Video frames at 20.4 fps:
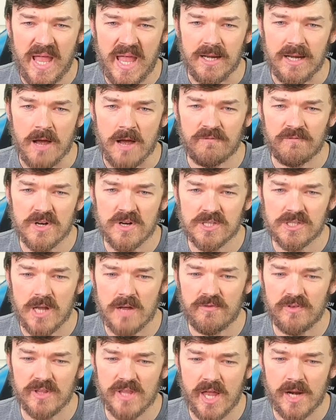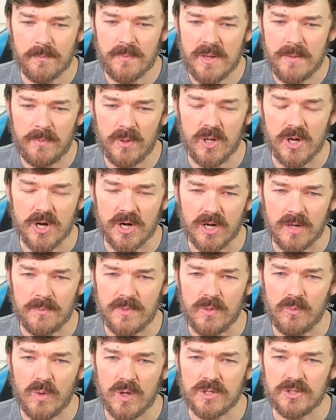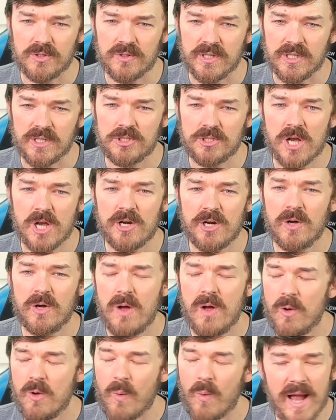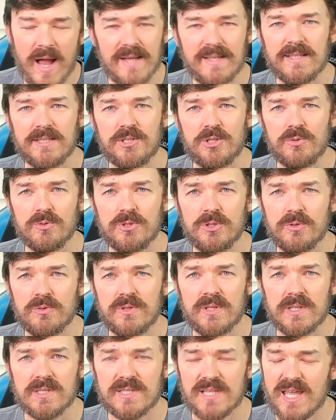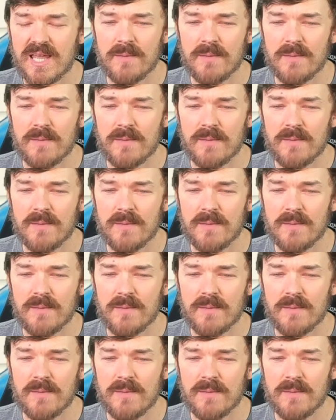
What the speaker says: Now, first off, a lot of people are going to be wondering, Jonno, why did you do this?